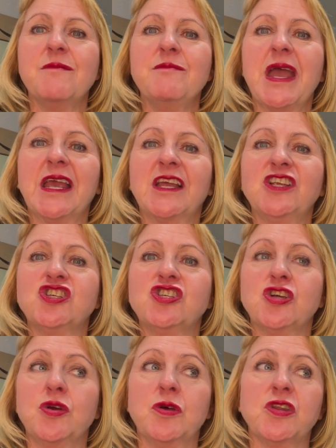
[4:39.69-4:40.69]
making
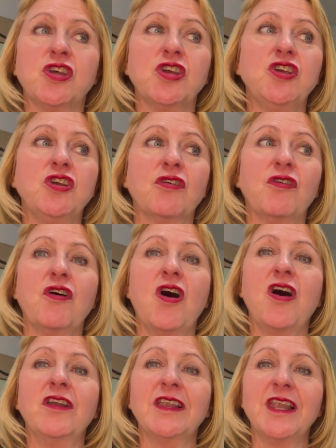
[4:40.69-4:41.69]
sure that you're
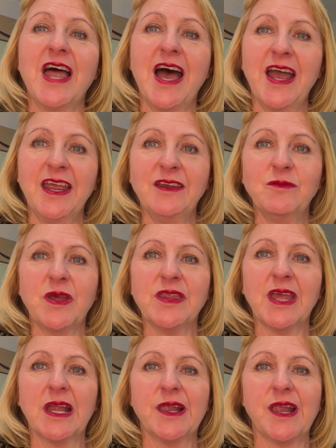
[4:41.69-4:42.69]
online with
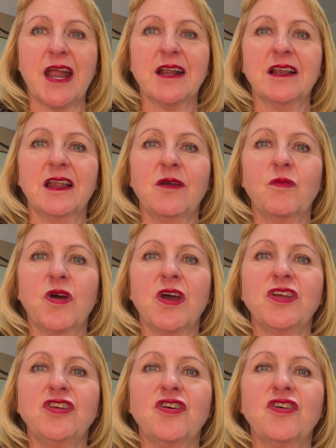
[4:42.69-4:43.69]
exactly
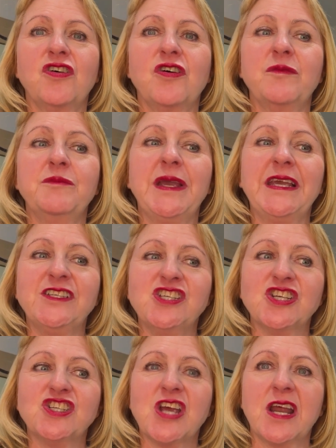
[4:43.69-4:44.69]
where your
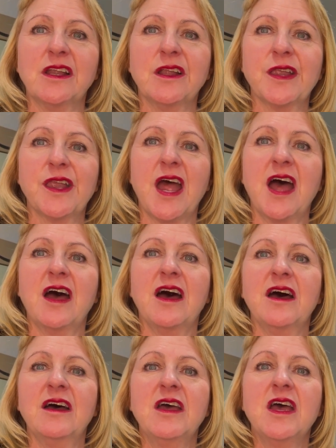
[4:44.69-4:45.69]
media channels are